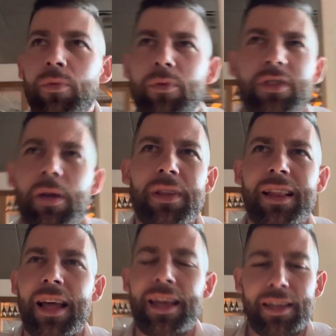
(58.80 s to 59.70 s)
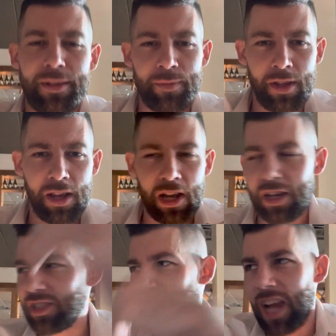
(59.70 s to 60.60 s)
something like,
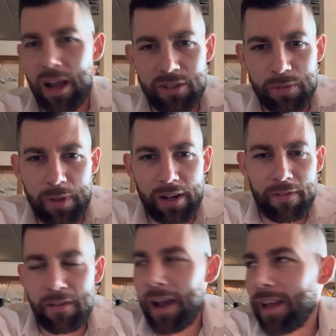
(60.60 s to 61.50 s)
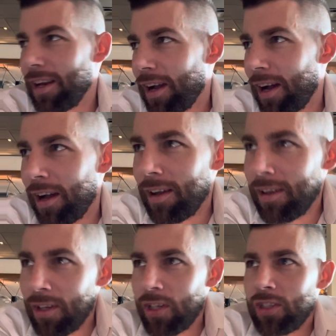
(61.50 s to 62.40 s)
that she challenged me to find,
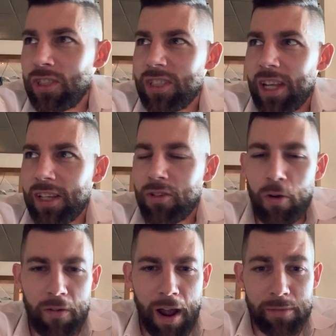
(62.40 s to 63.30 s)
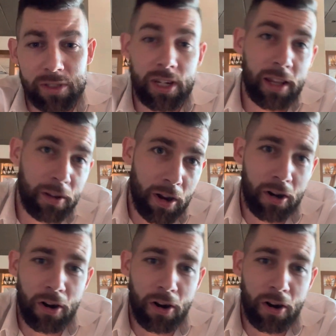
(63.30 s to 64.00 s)
she's like Tony Robbins. She didn't like Grant